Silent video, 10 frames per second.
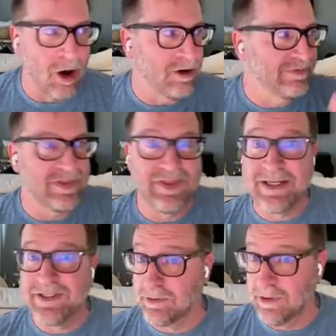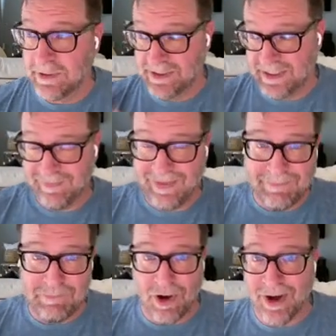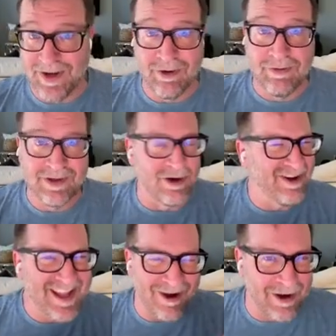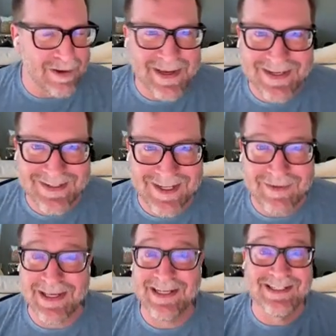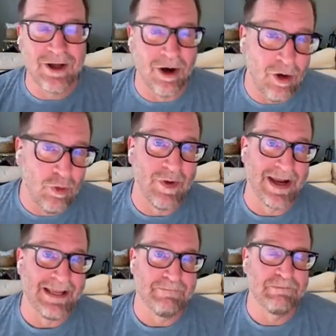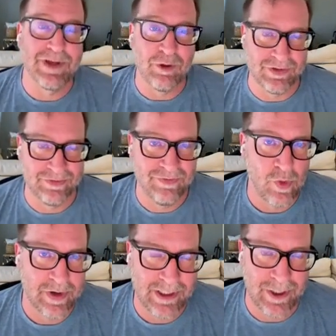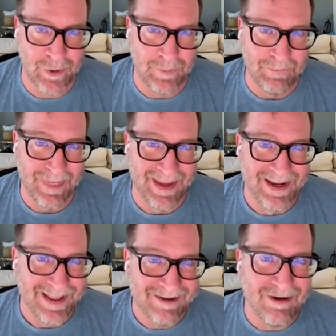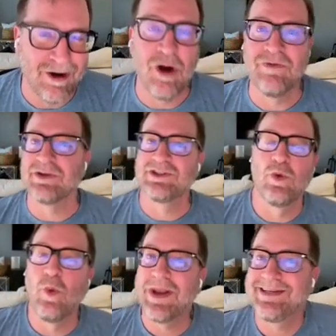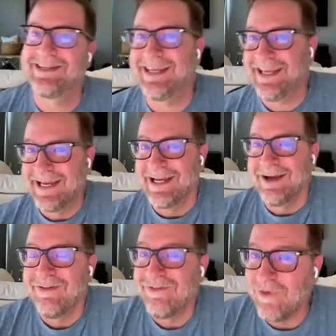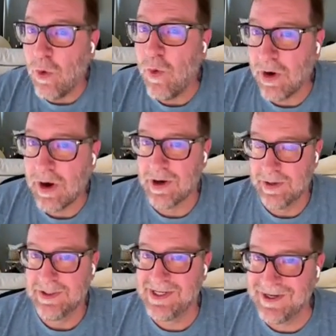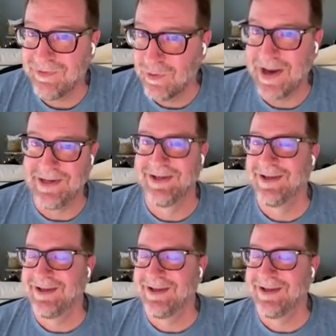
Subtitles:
all of the things to look and see if they bought and all the automated stuff, it is already built for you. There are over 24 different